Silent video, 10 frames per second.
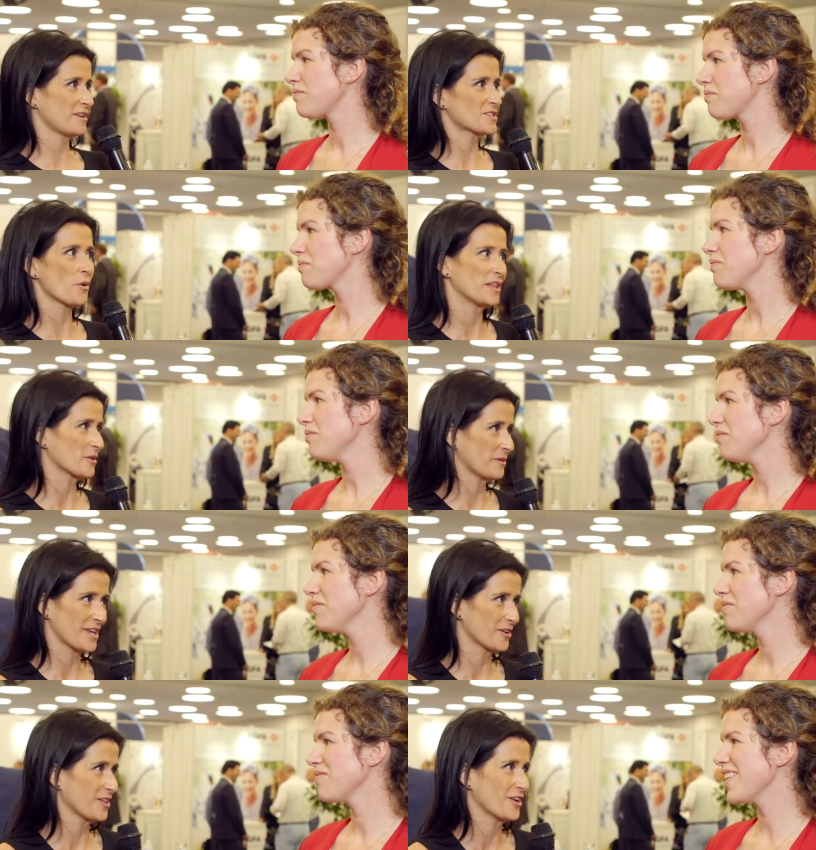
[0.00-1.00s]
Speaker 1: it so
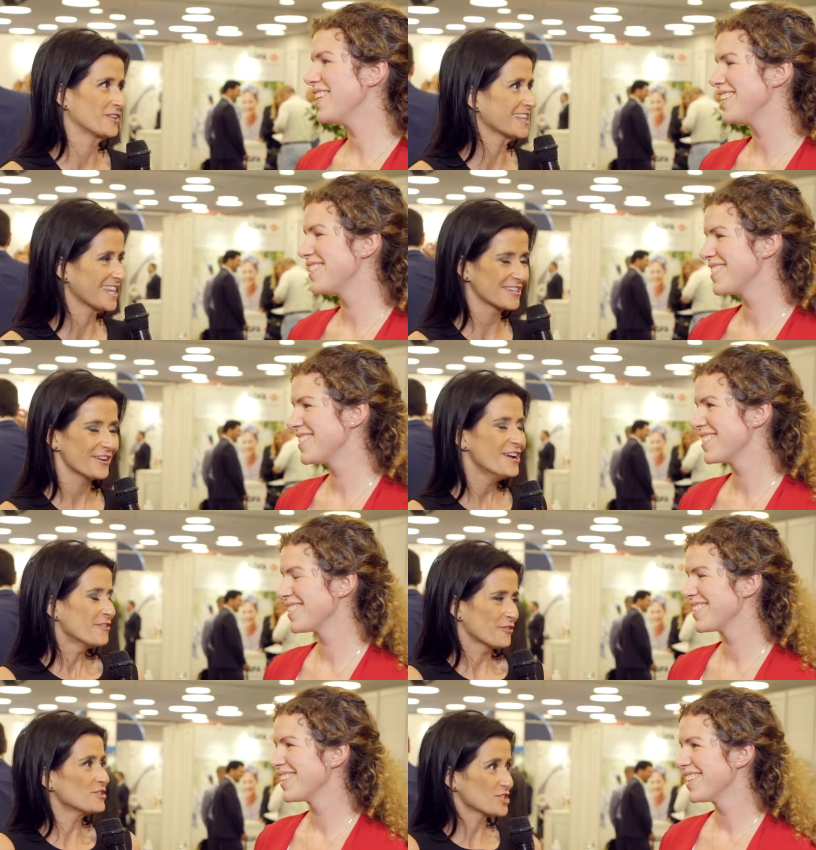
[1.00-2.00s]
eloquently earlier, and I'd like
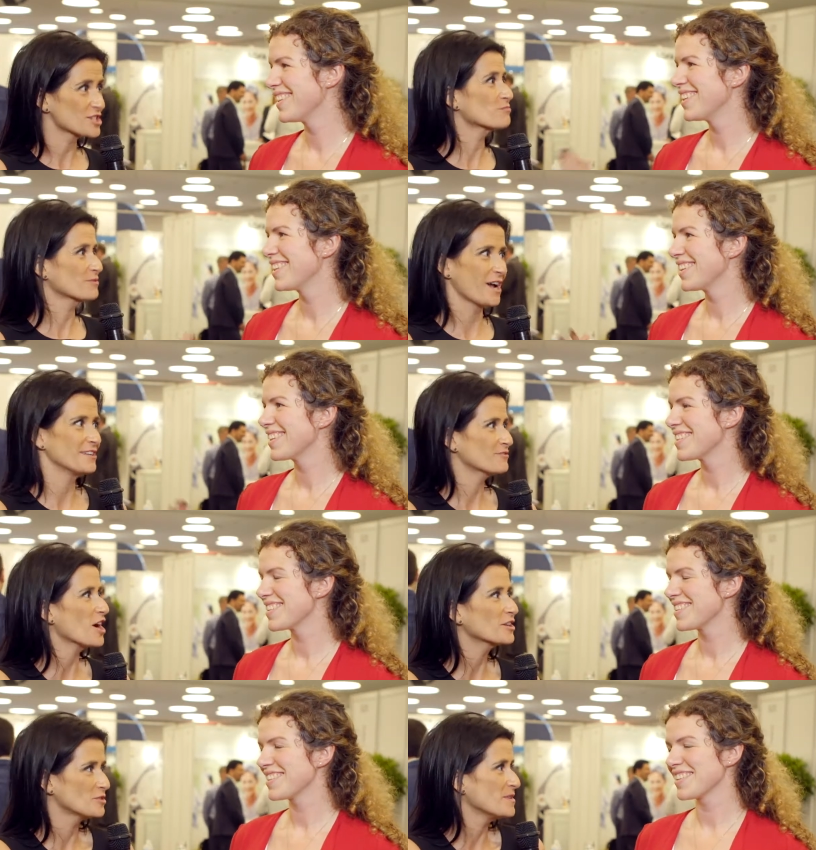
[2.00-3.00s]
for you to just kind of
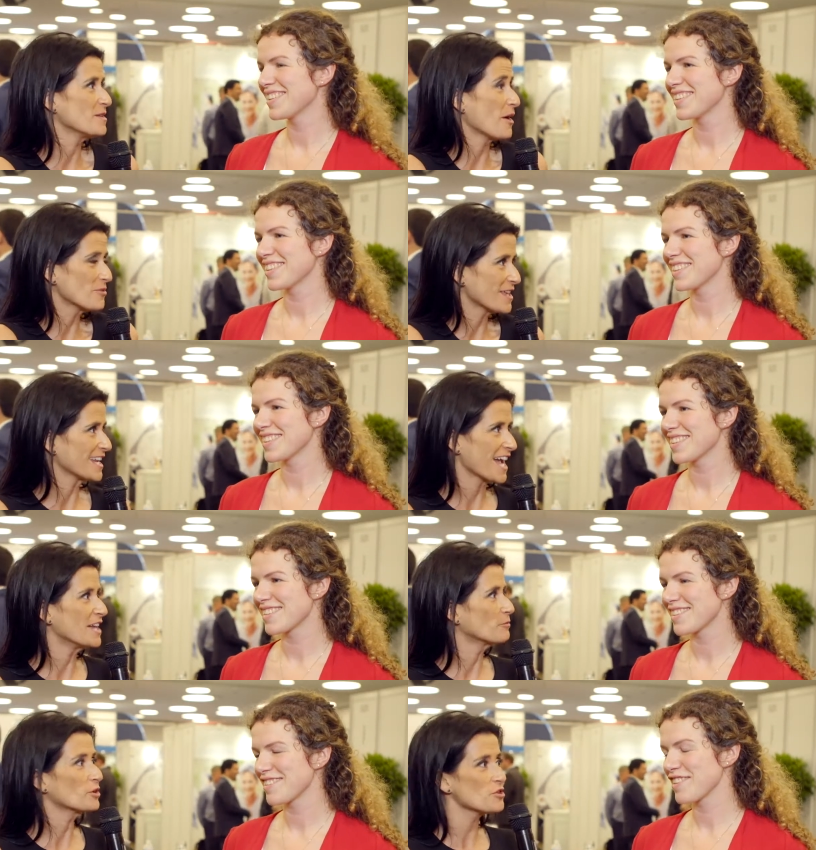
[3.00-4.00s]
talk to me about that
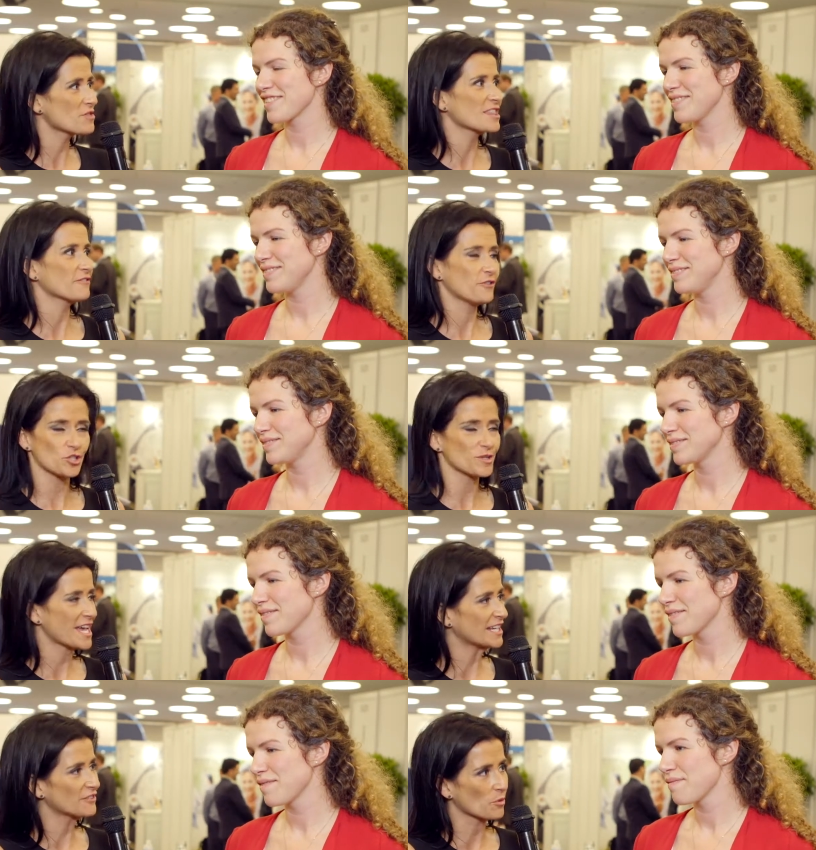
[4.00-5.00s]
again. Where do you think the future
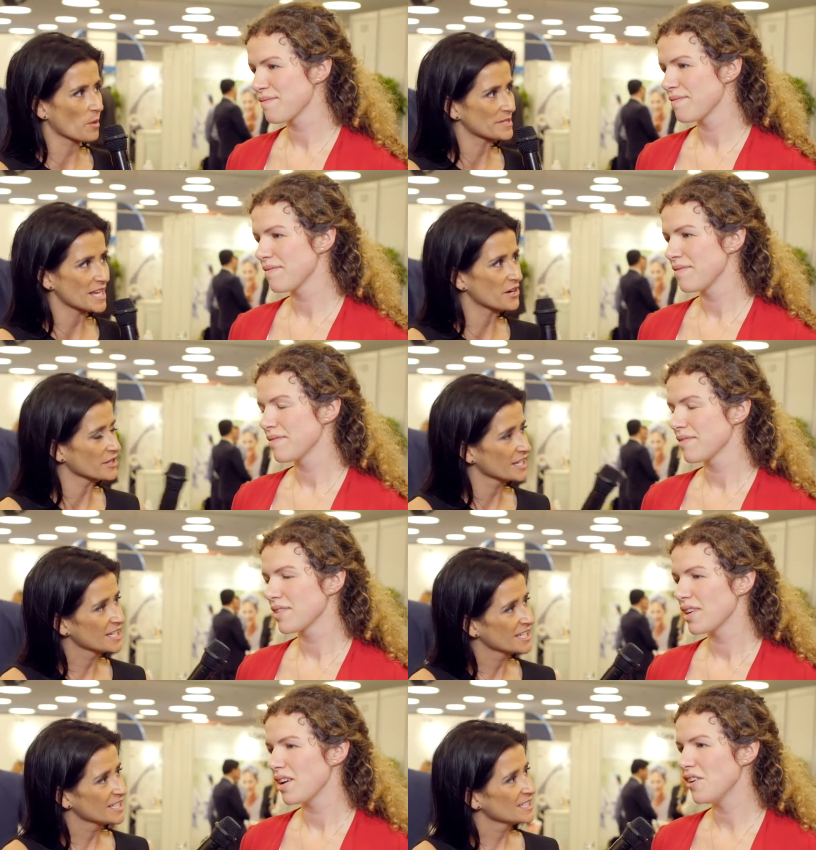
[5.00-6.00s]
is headed for women's health?
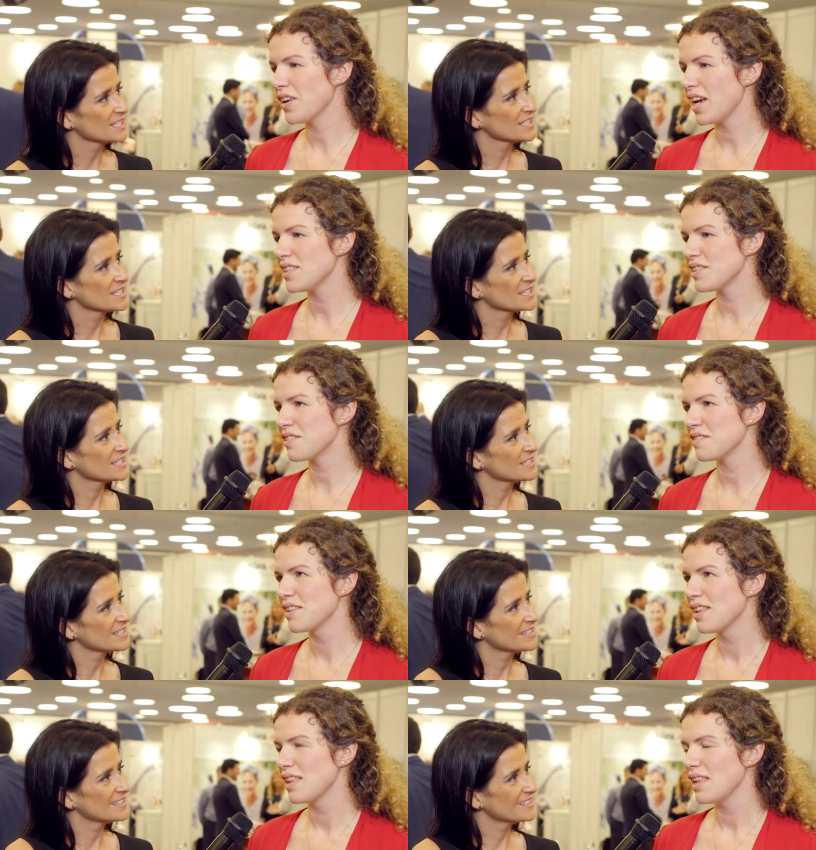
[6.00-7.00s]
Speaker 2: Okay, so
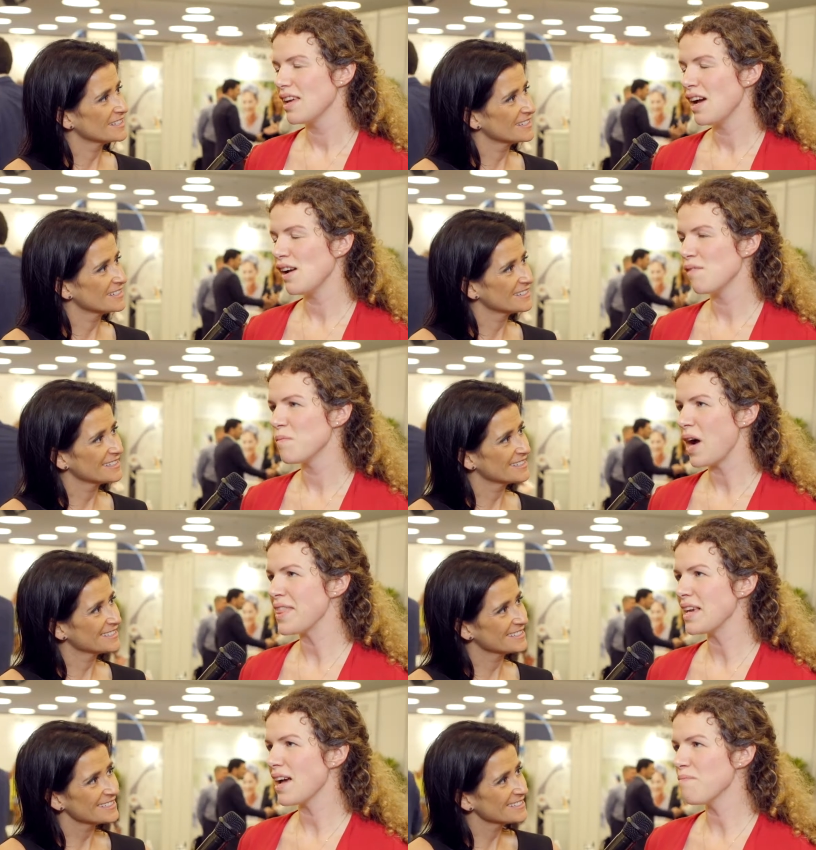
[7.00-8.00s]
um, I
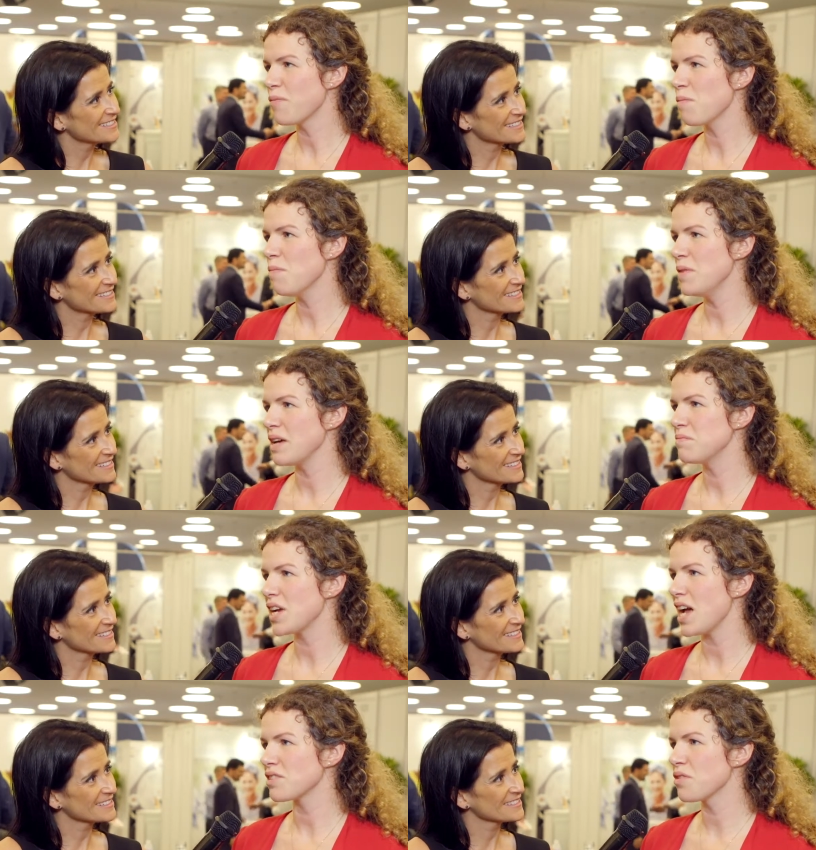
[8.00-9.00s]
think I probably
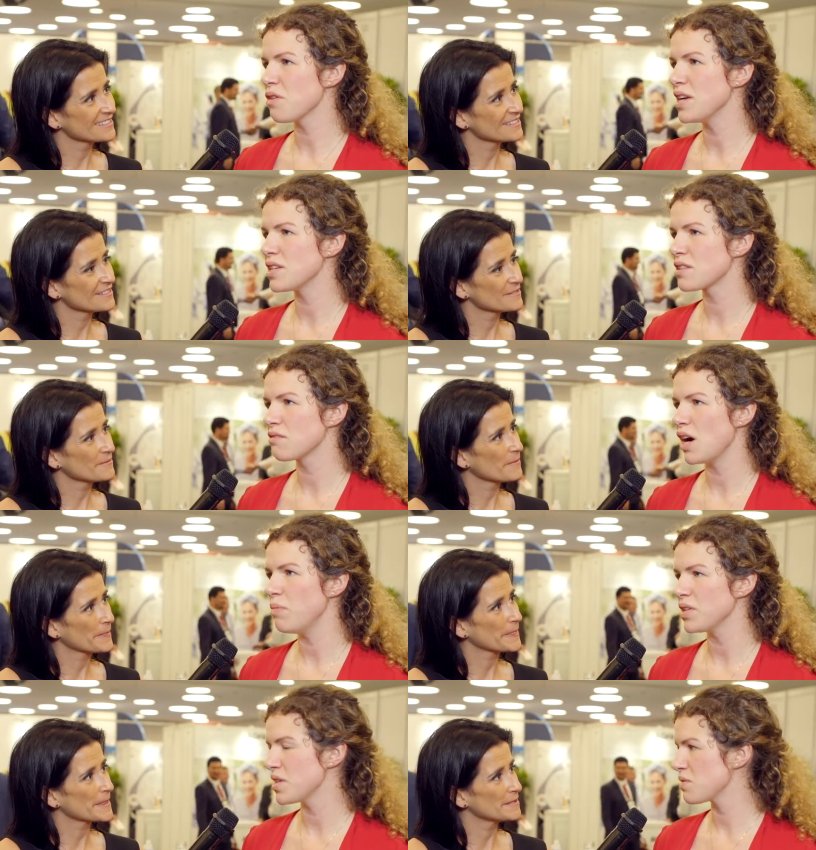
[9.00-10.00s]
object, although I
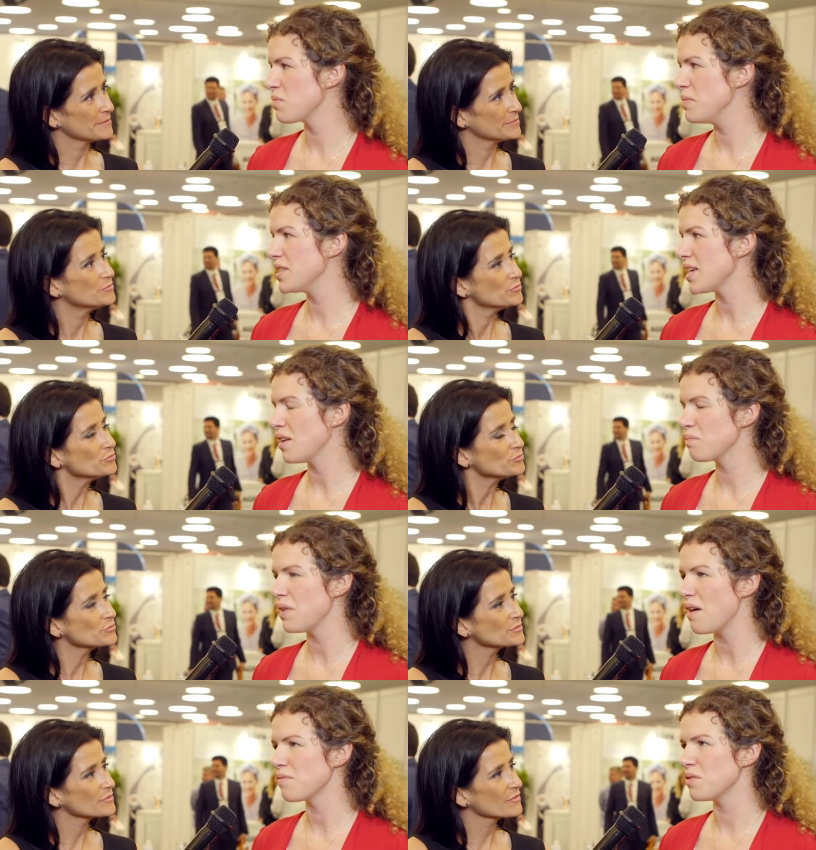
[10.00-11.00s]
describe us as a women's health
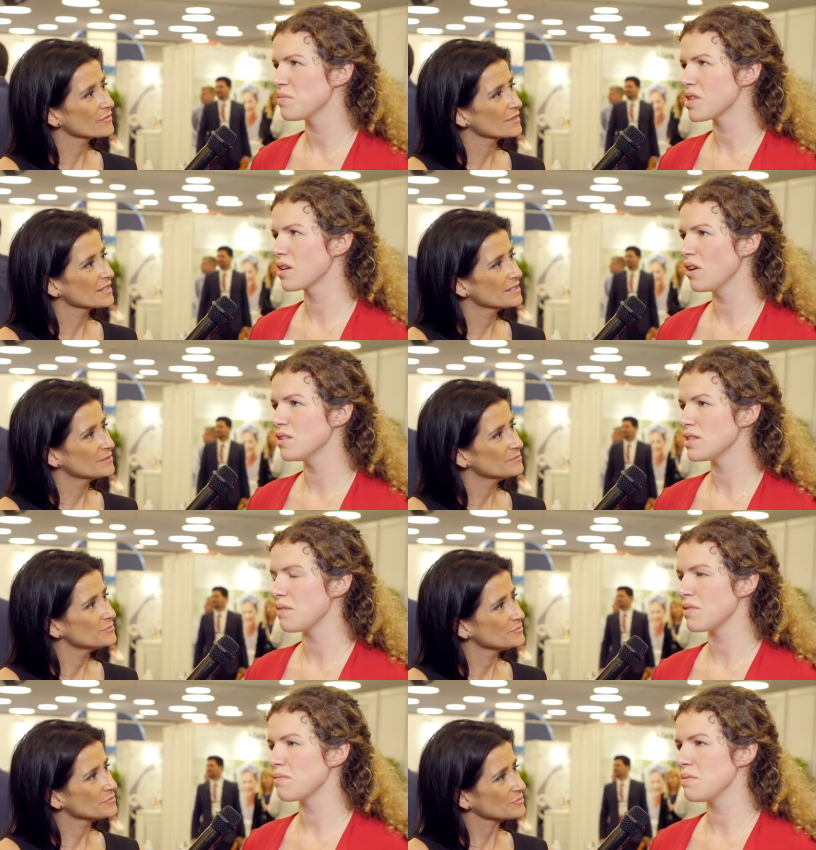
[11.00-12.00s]
platform, to the concept of